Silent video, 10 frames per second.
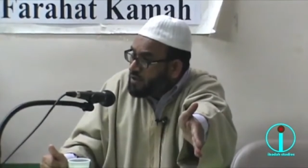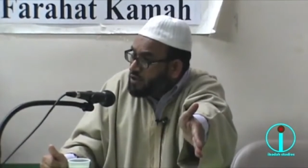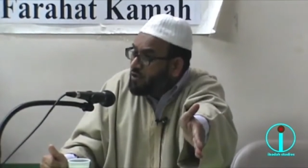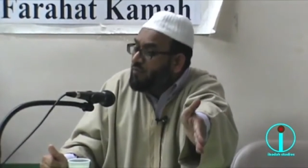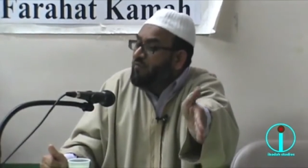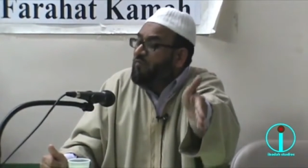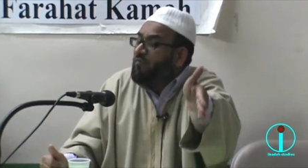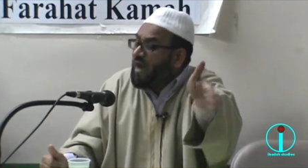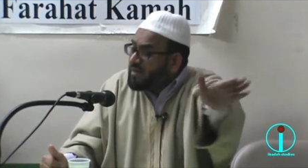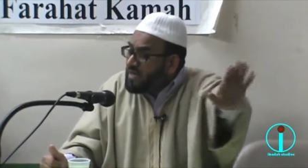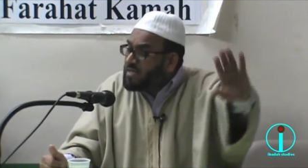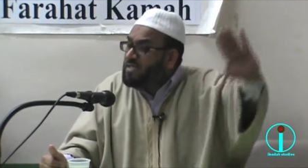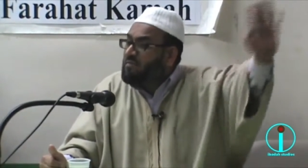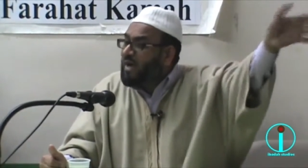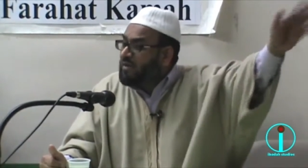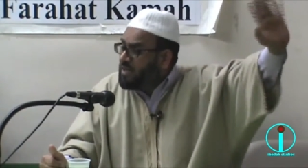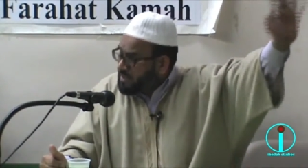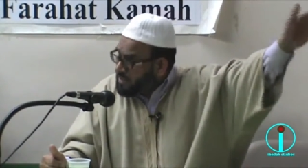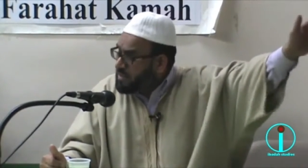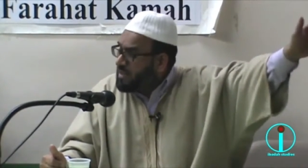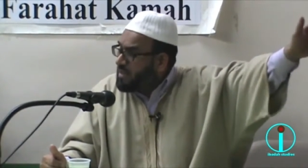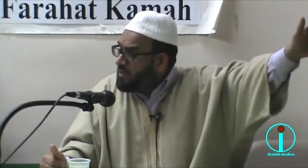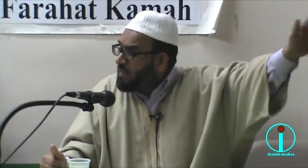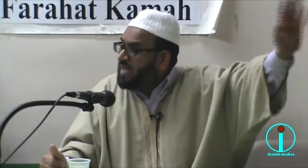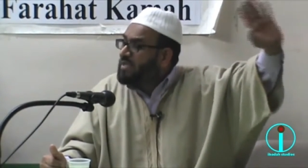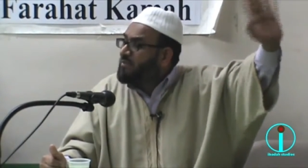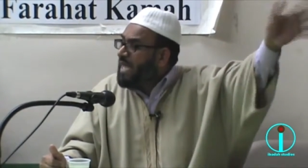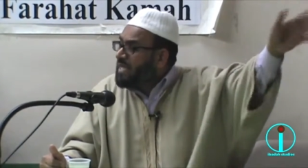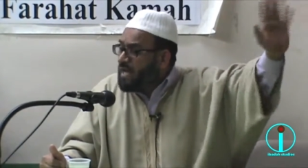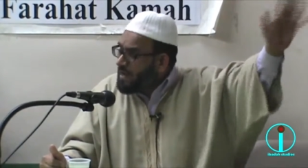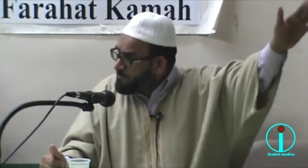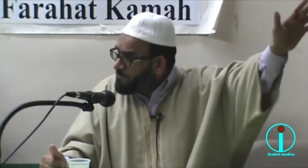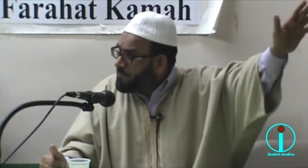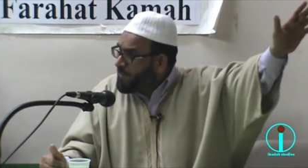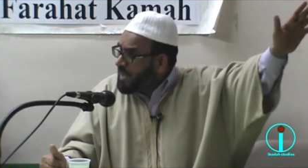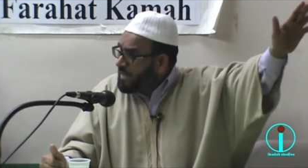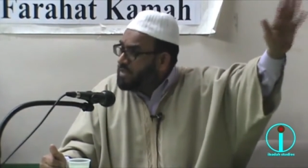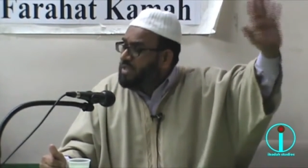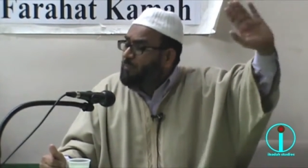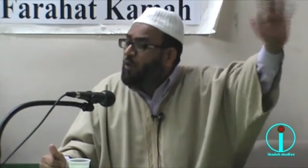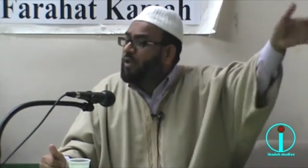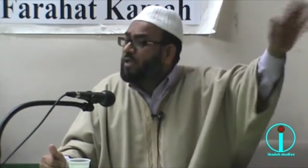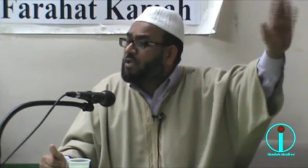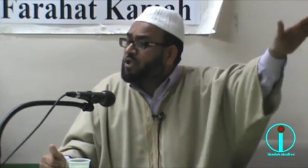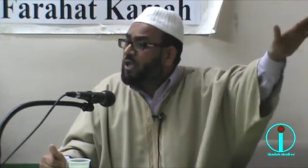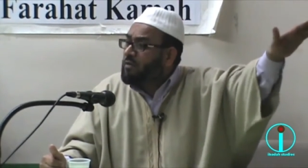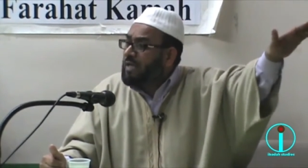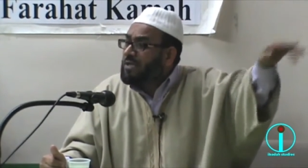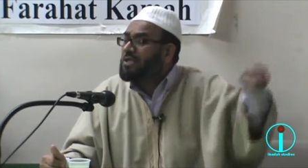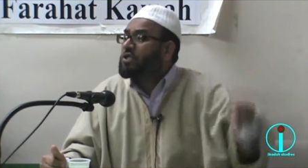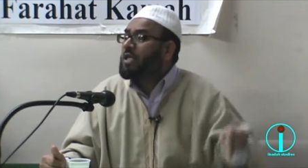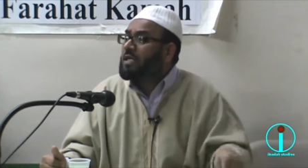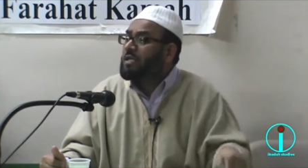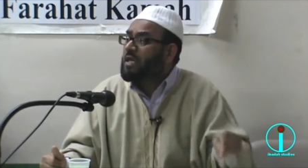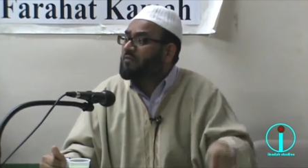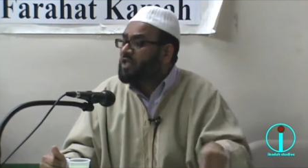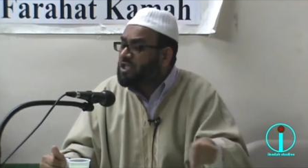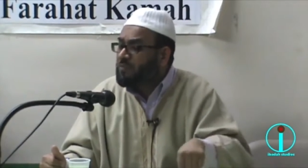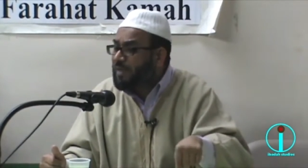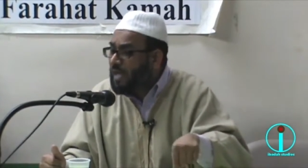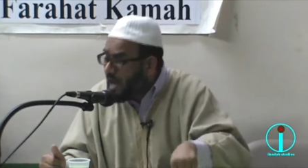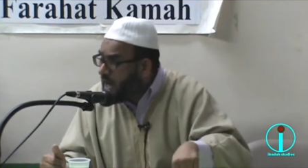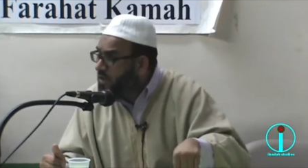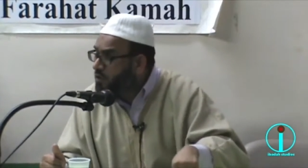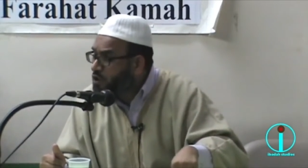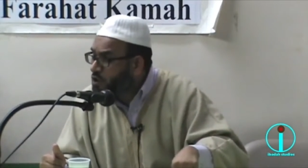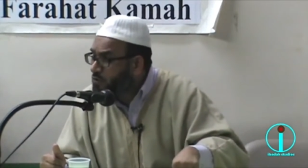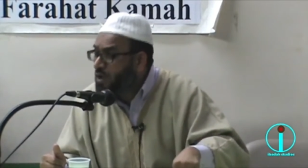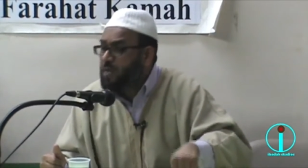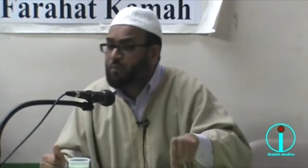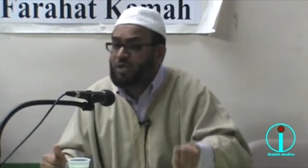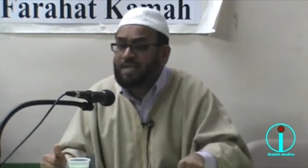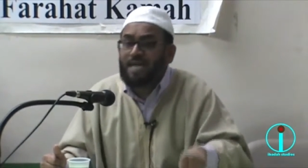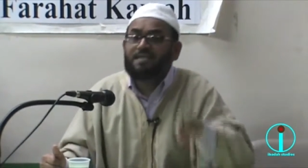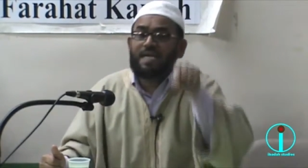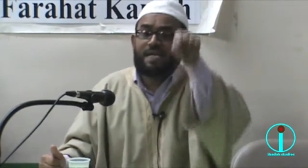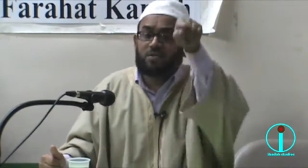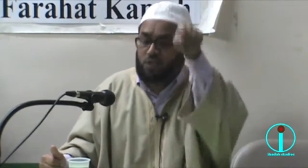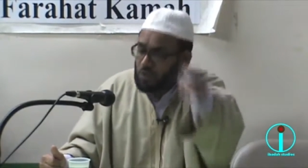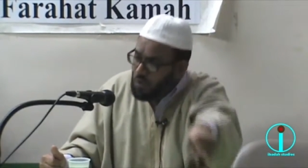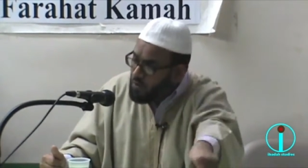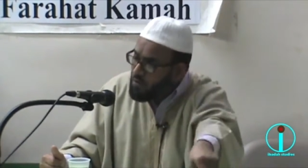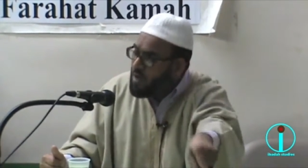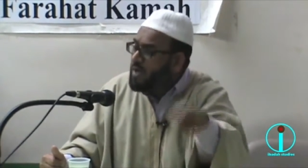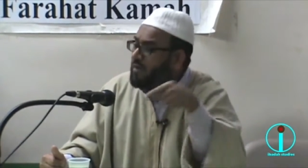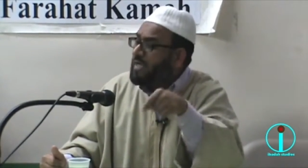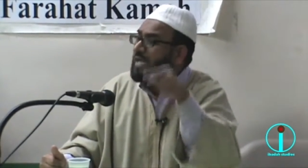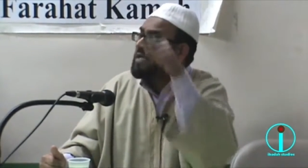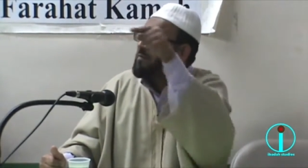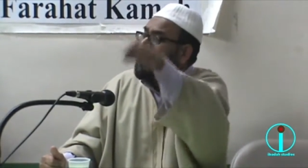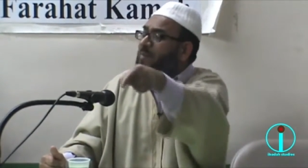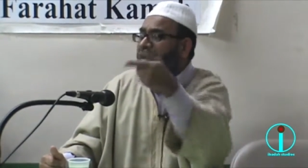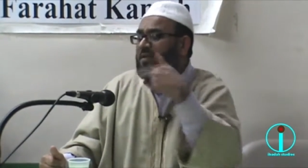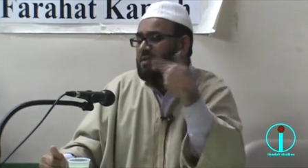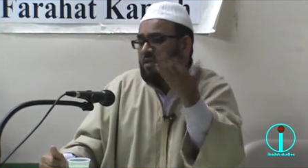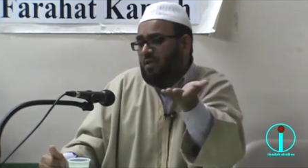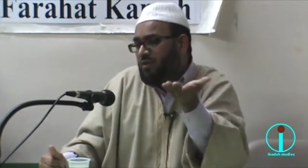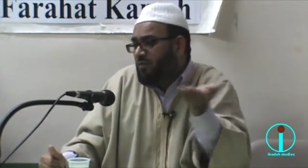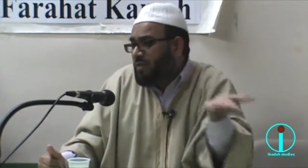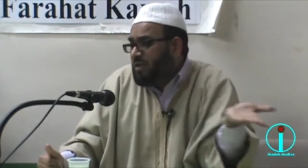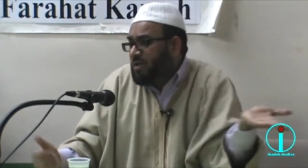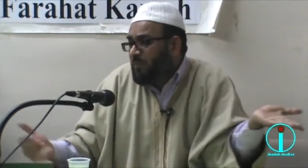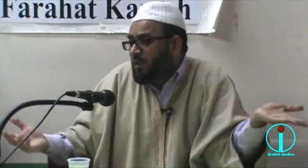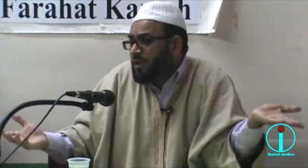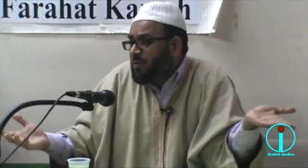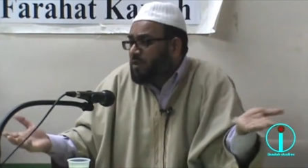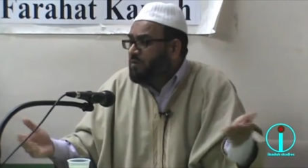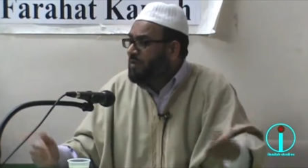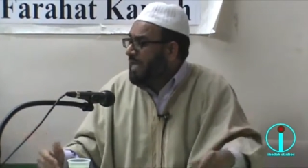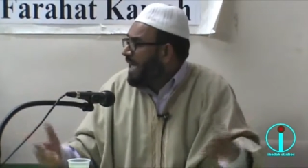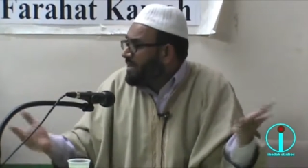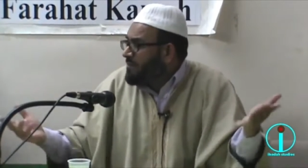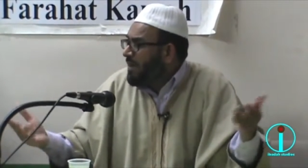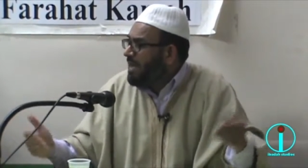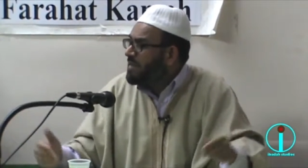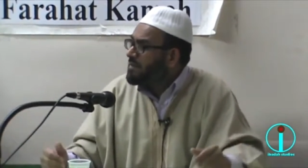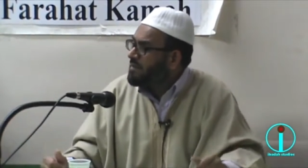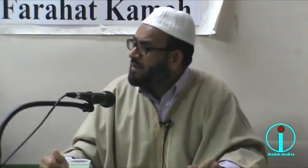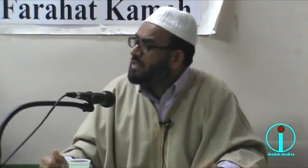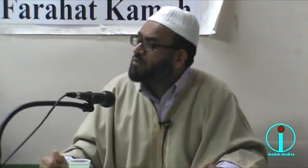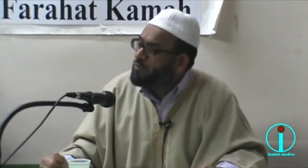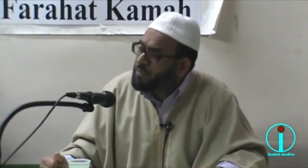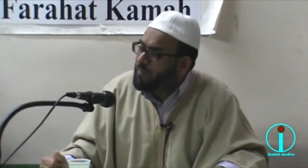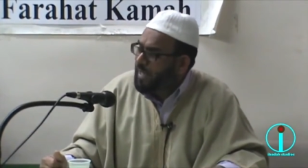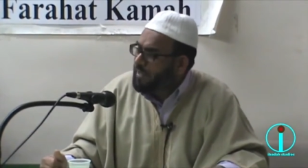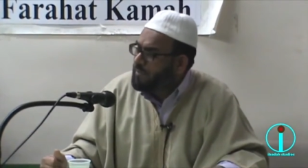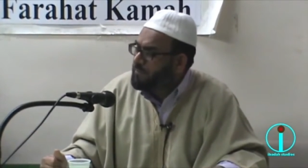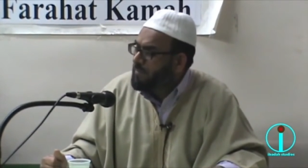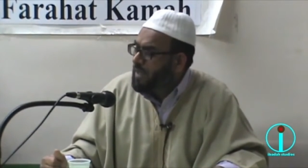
So, fathers and mothers, buying the makeup, and supporting the children. These children, day of judgment, are going to put a case against you that my parents t- supported me to do that. I didn't buy it, they told me to buy it.